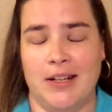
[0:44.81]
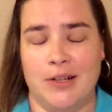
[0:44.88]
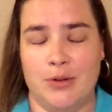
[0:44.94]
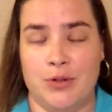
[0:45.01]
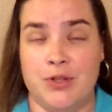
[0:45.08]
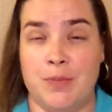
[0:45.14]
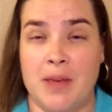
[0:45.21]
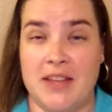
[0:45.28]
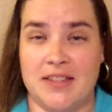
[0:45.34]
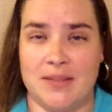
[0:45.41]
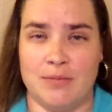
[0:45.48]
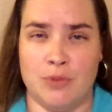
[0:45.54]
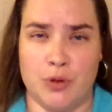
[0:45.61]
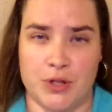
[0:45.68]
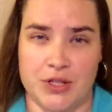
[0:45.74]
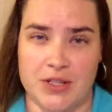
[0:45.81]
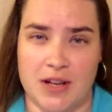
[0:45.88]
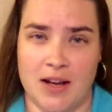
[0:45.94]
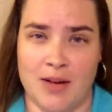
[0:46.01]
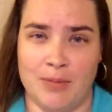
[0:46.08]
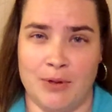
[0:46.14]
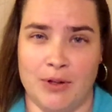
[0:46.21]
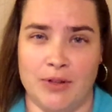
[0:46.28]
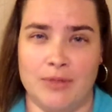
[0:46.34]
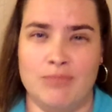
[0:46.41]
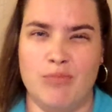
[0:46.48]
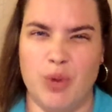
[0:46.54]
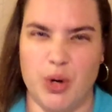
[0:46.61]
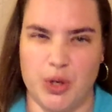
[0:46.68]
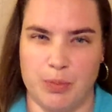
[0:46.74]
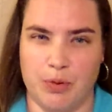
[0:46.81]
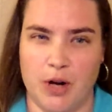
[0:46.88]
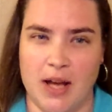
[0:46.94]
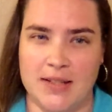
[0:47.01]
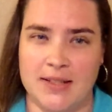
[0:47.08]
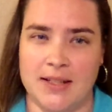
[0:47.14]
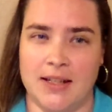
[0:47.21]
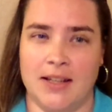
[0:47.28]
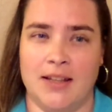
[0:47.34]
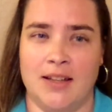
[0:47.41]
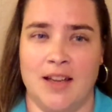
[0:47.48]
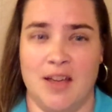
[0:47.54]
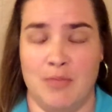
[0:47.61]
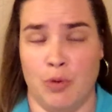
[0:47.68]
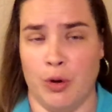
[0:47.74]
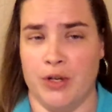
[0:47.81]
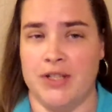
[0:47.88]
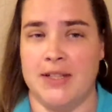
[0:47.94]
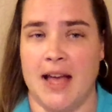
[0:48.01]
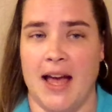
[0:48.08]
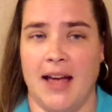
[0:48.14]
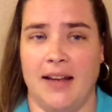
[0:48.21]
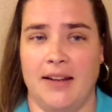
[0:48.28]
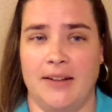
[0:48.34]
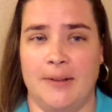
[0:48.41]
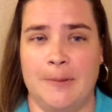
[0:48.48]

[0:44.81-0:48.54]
which makes it more somber, more depressing, more sad.